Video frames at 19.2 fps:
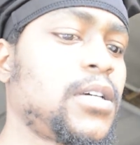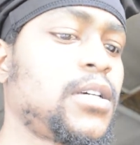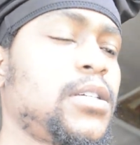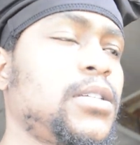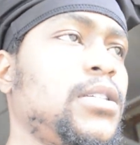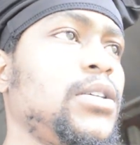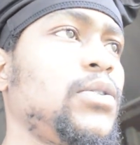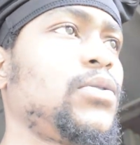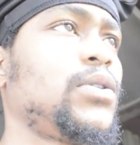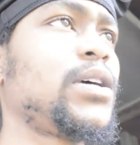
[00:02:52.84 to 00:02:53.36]

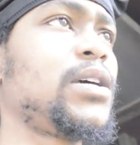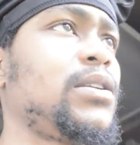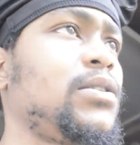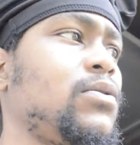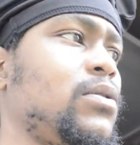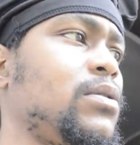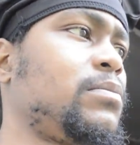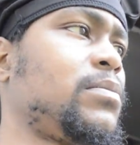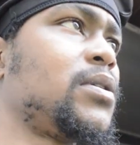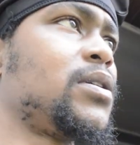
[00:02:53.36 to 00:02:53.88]
see what they
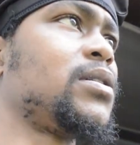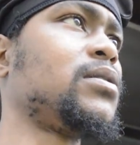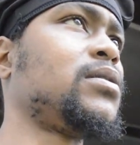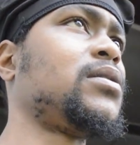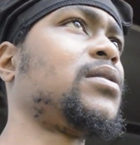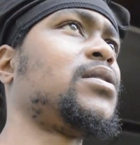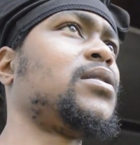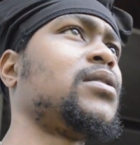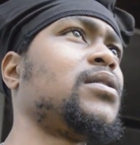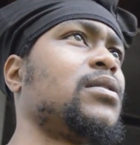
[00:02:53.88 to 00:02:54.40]
doing. But
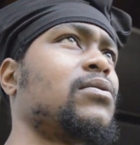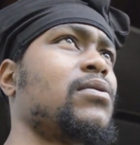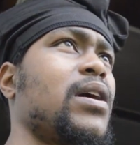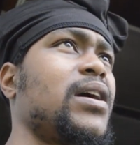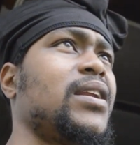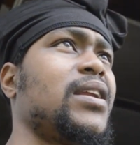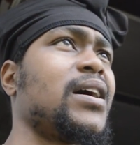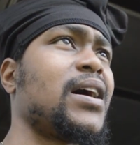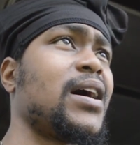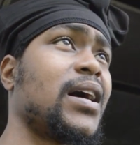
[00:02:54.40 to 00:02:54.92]

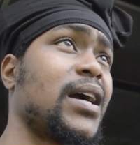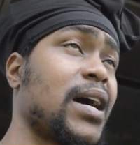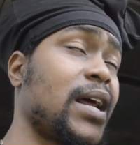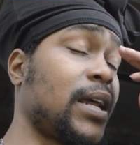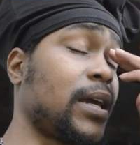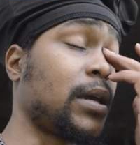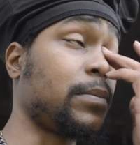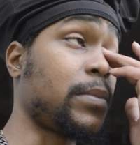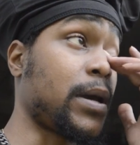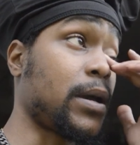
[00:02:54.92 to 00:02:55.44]
right now, I
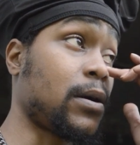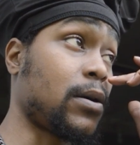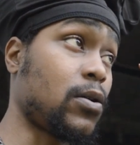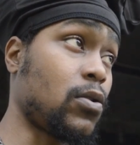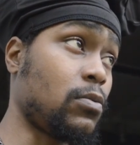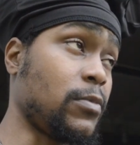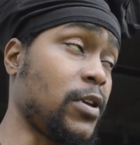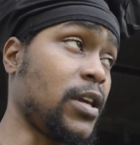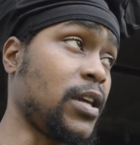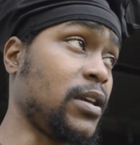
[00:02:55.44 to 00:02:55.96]
gotta get back
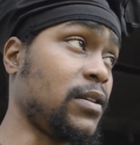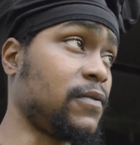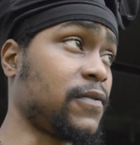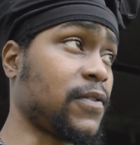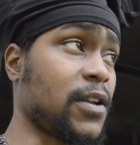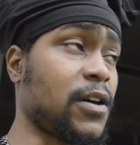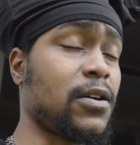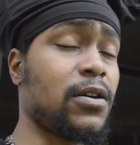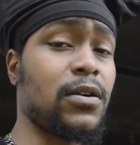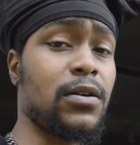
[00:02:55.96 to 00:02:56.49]
home, eat,
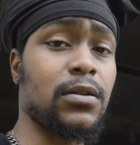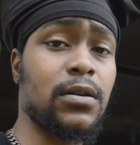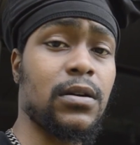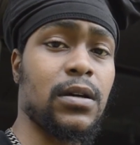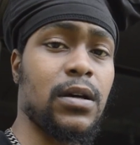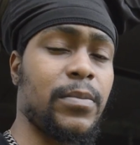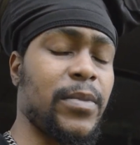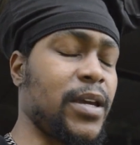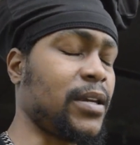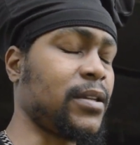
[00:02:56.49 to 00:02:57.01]
vlog.
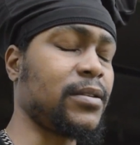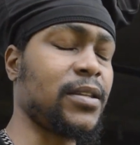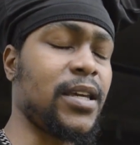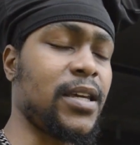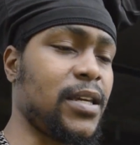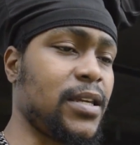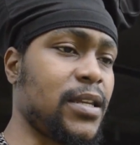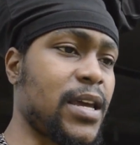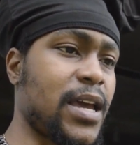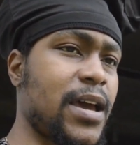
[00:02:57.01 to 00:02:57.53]
I mean,
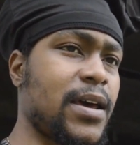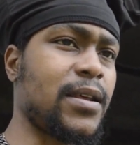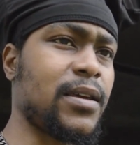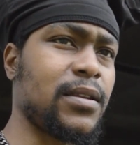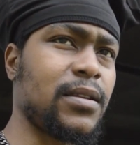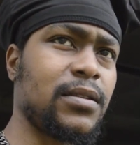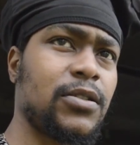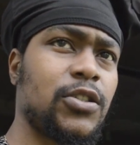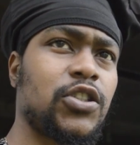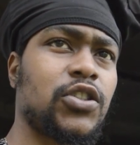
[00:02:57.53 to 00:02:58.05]
eat,
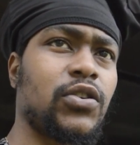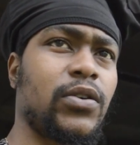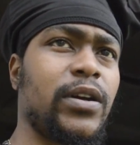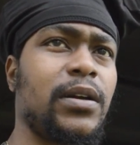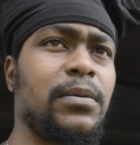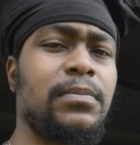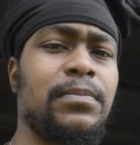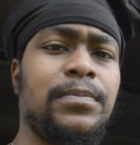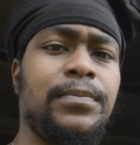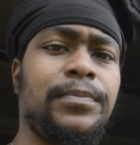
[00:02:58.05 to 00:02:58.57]
edit,
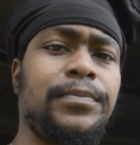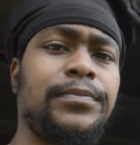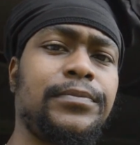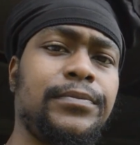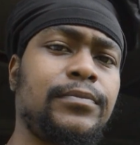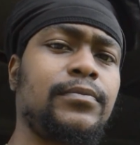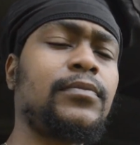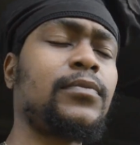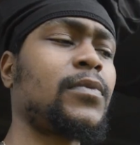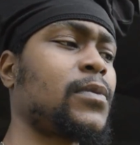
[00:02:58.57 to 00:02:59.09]
stream,
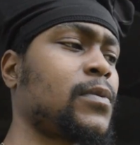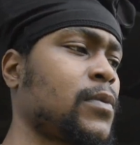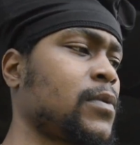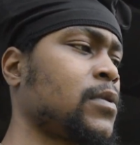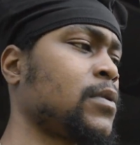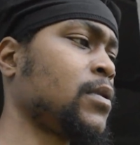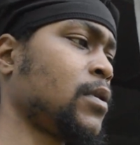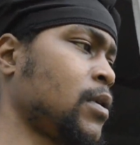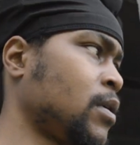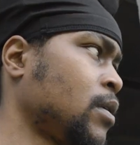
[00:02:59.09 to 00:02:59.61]

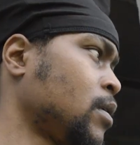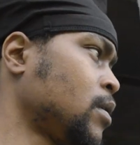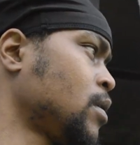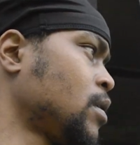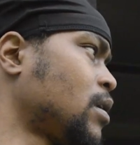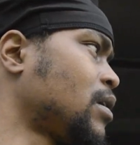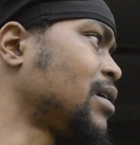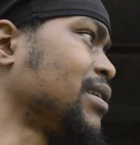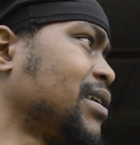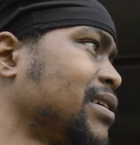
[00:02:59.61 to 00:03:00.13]
all